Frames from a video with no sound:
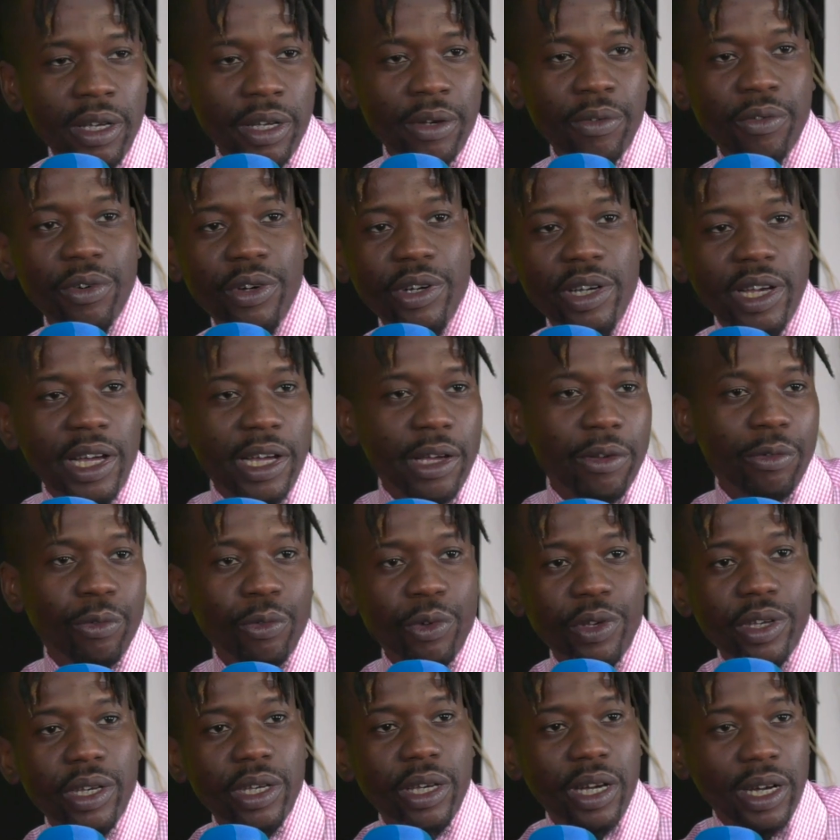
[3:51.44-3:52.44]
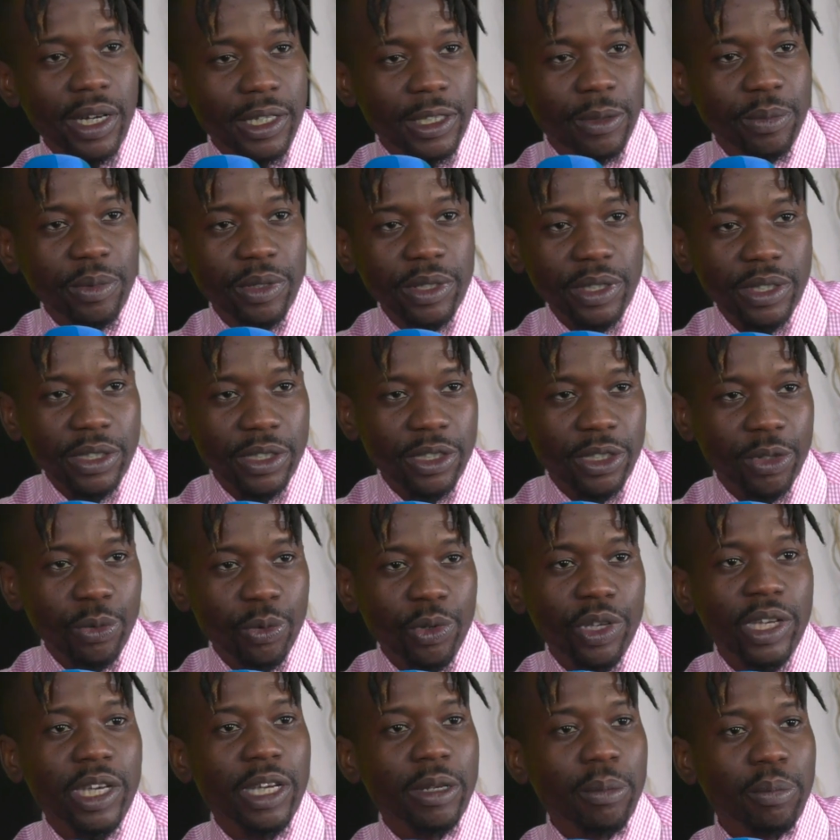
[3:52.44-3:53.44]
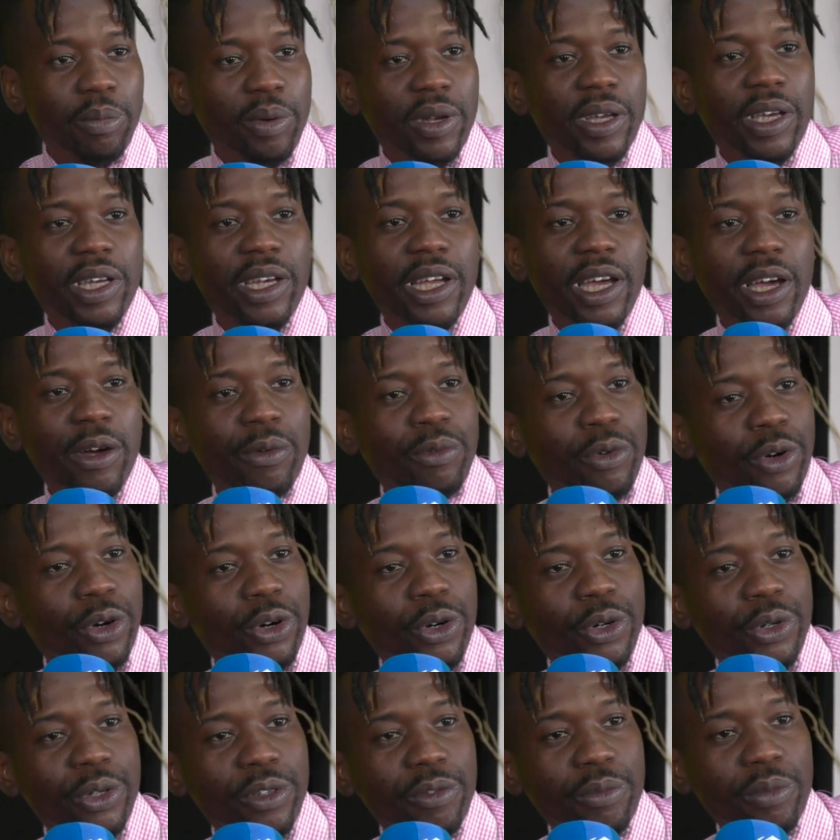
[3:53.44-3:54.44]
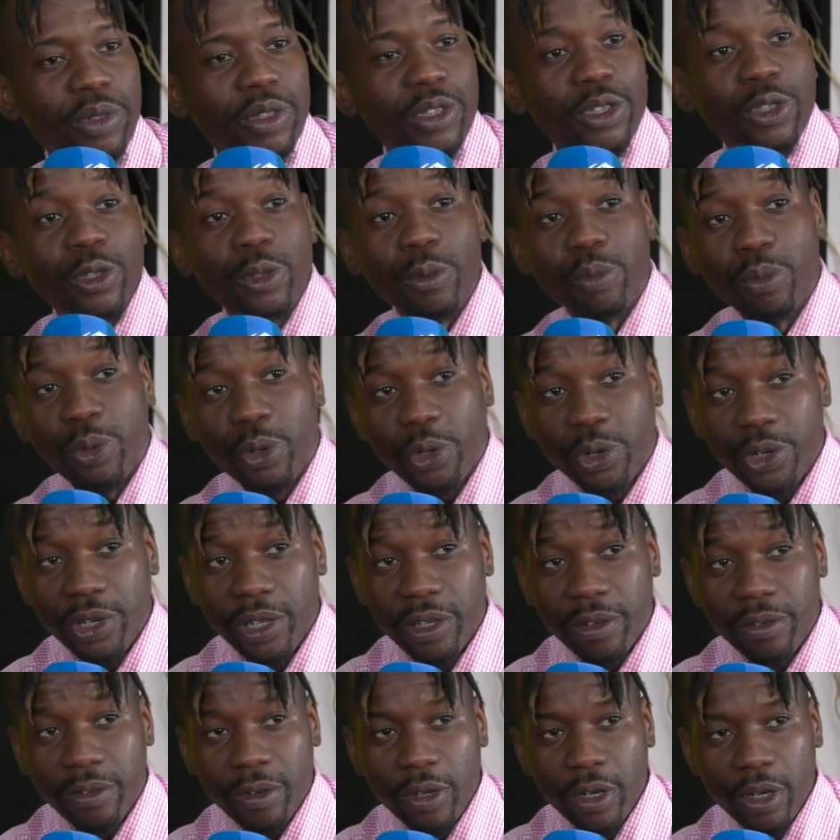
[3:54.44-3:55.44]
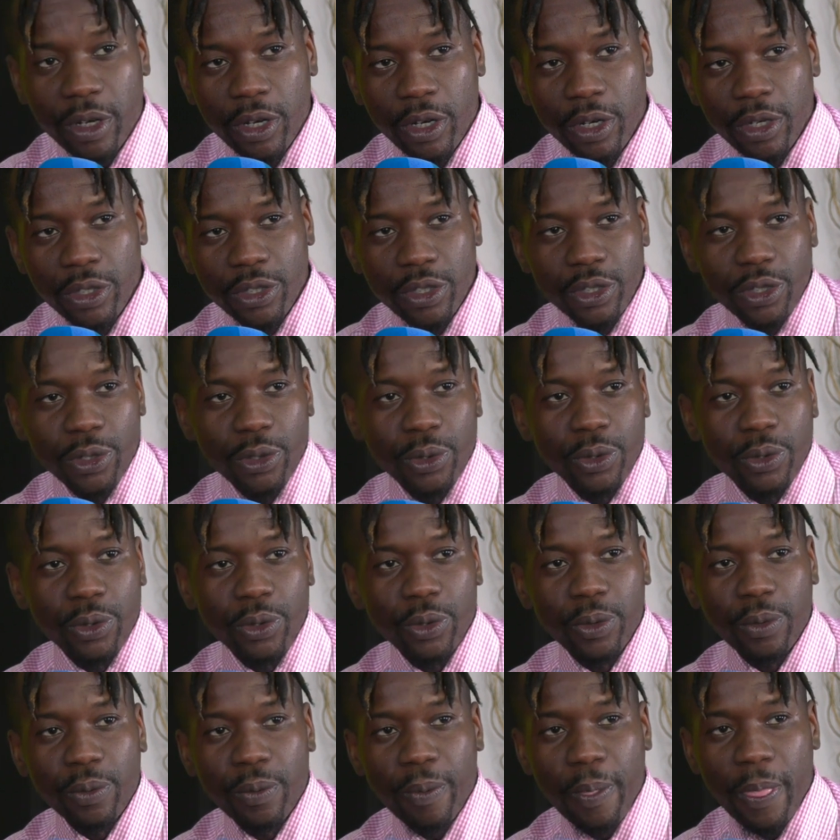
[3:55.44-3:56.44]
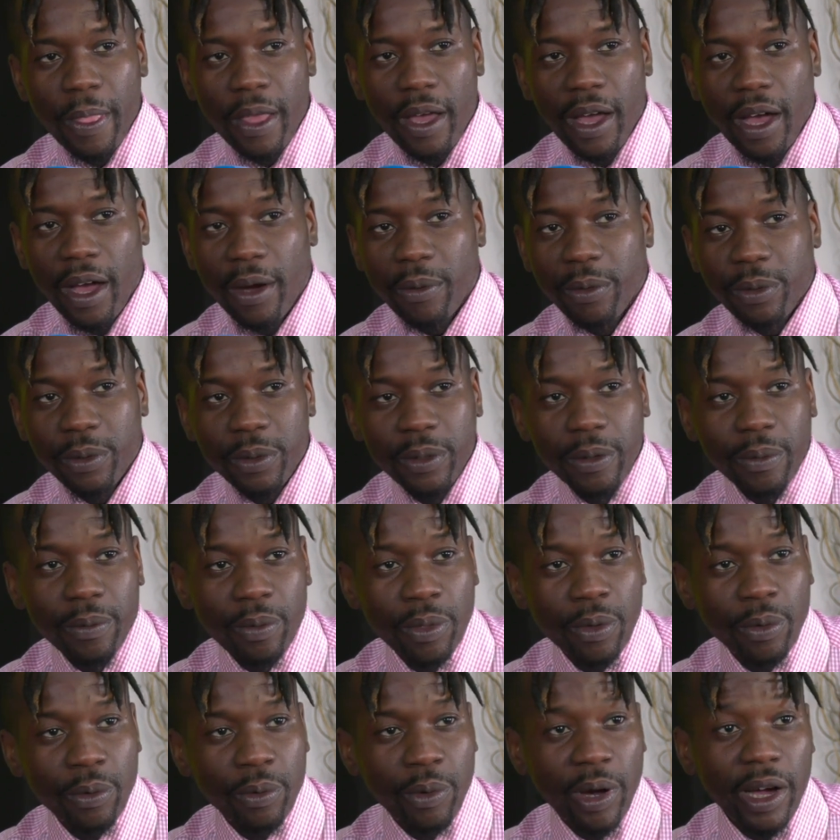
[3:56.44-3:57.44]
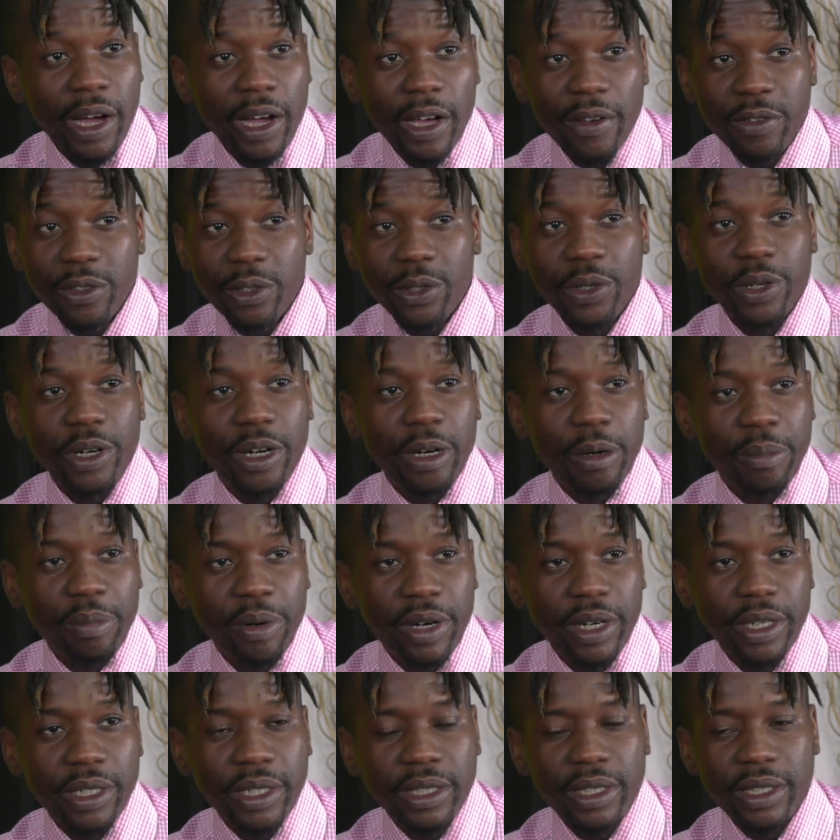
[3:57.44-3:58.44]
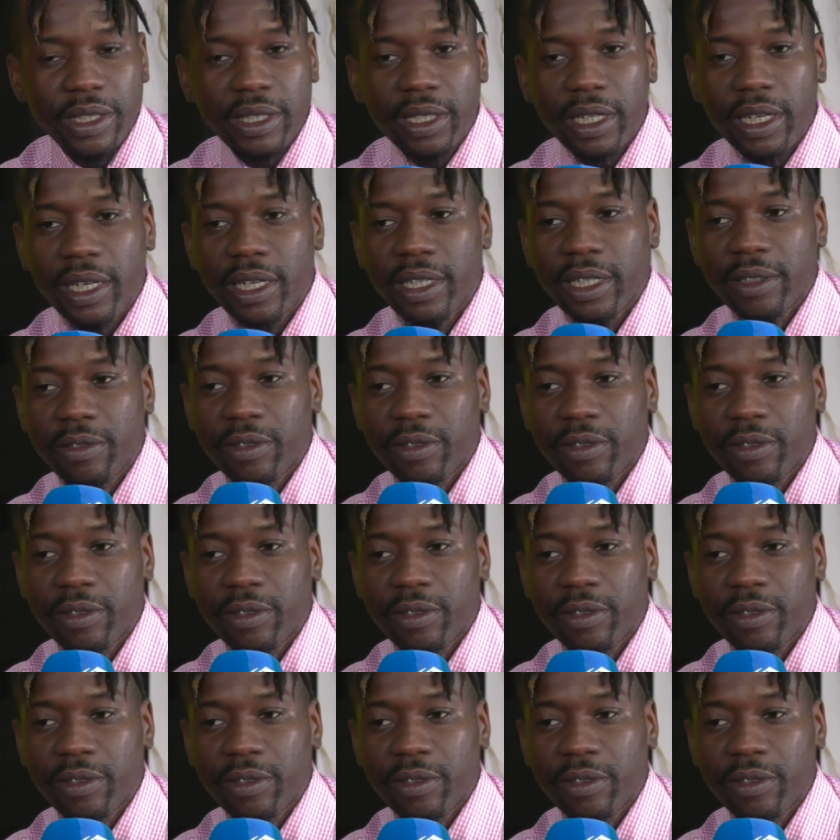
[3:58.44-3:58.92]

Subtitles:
in real life, we husbands, we can play that role of being supportive to our wives or our partners and